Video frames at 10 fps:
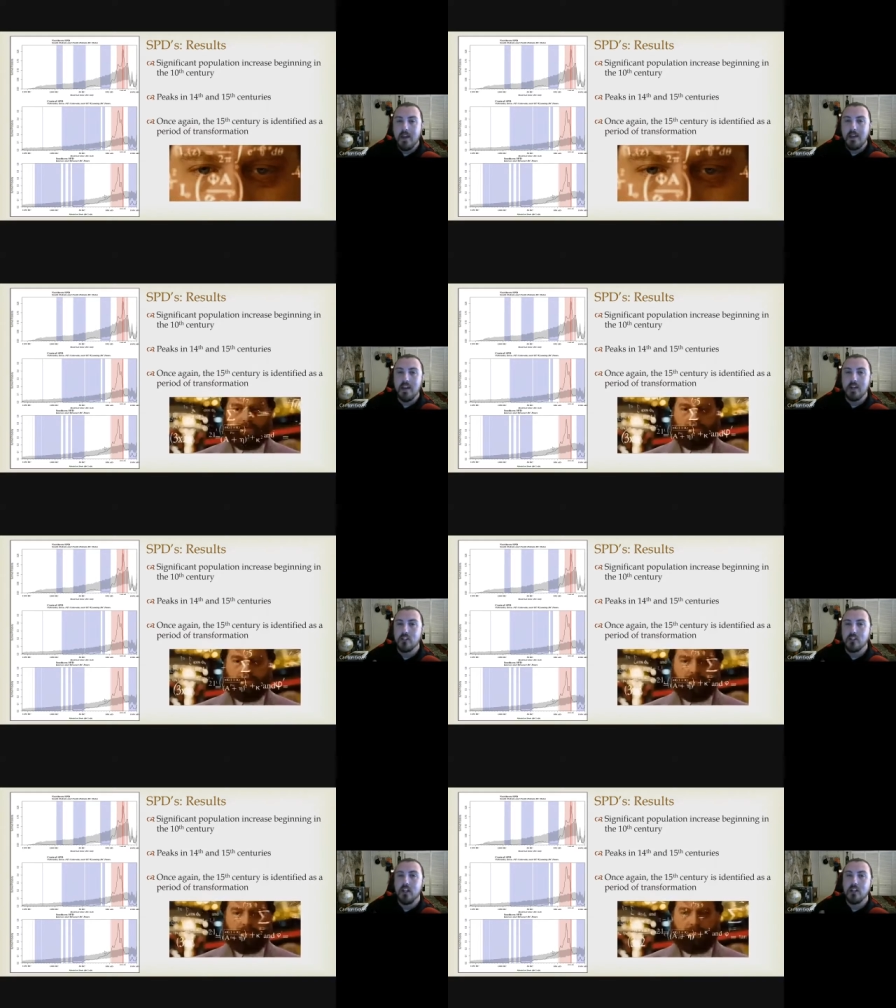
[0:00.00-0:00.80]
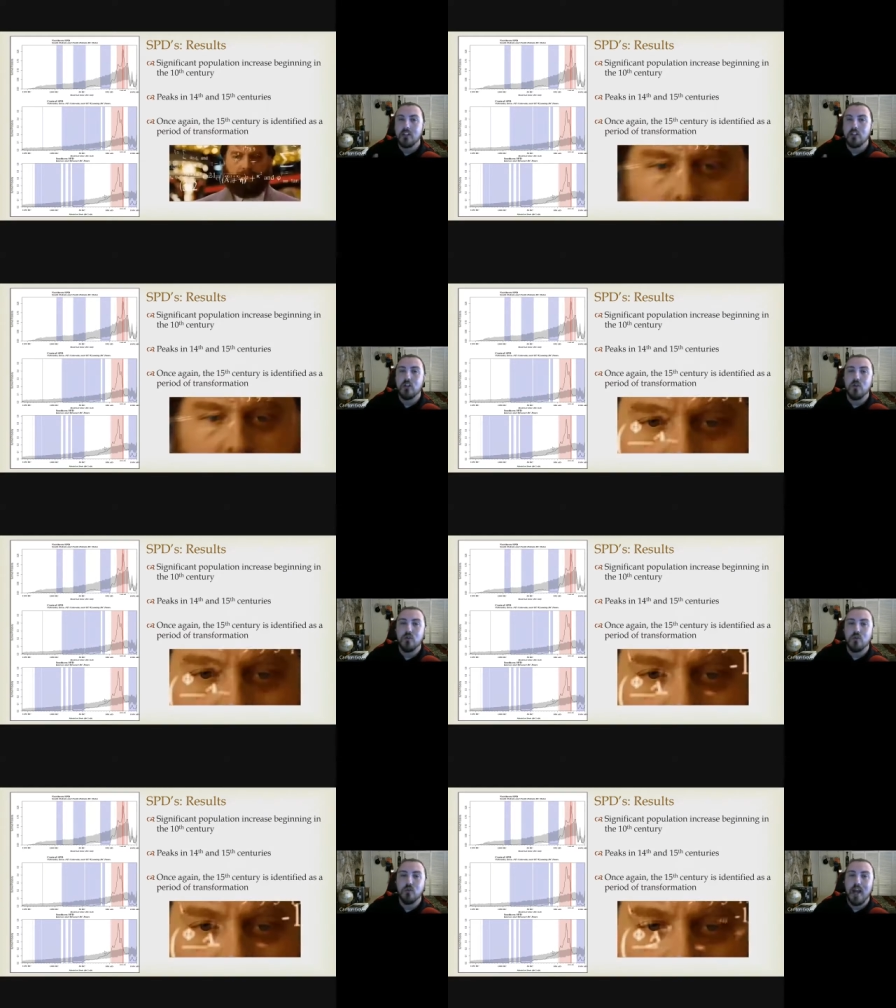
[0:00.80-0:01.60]
That is that is
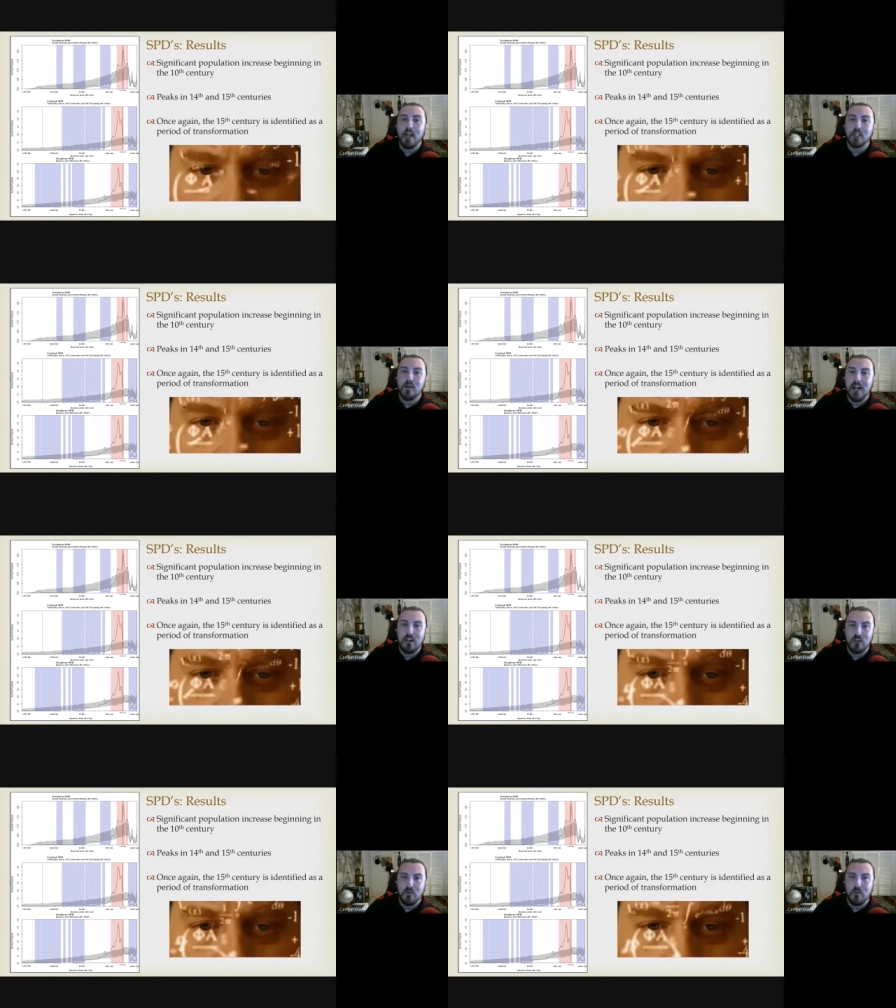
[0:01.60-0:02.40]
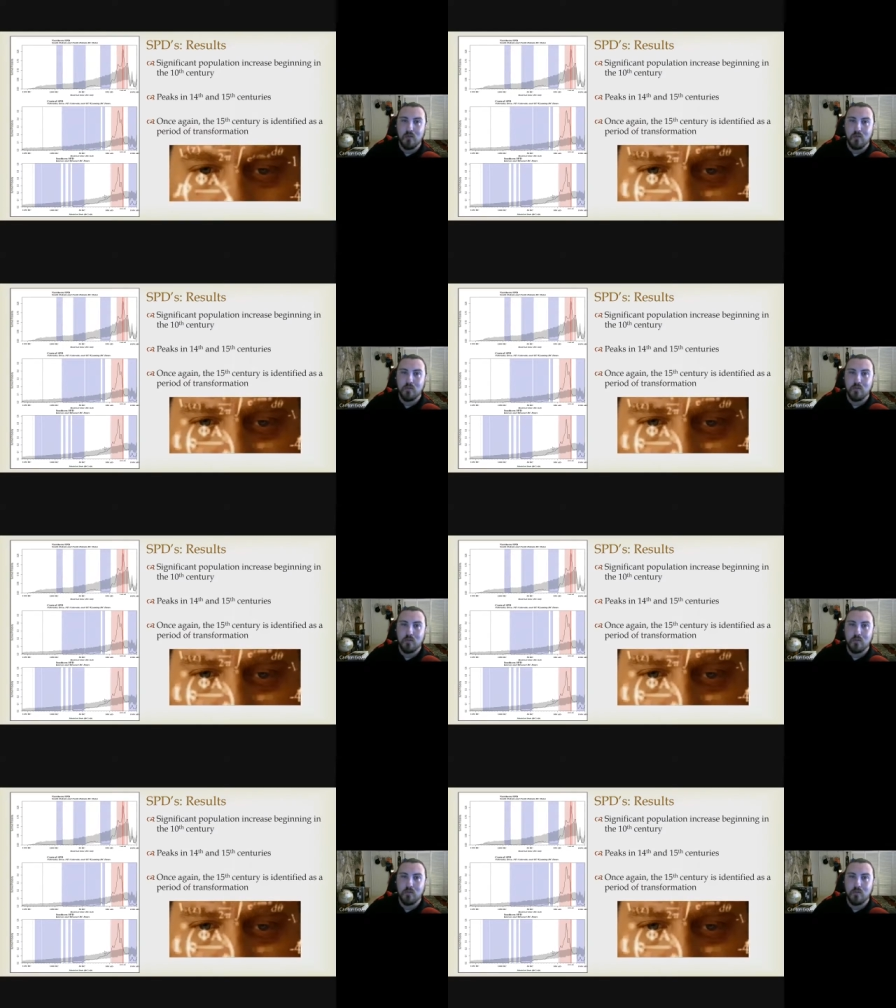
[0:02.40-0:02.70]
too exponential.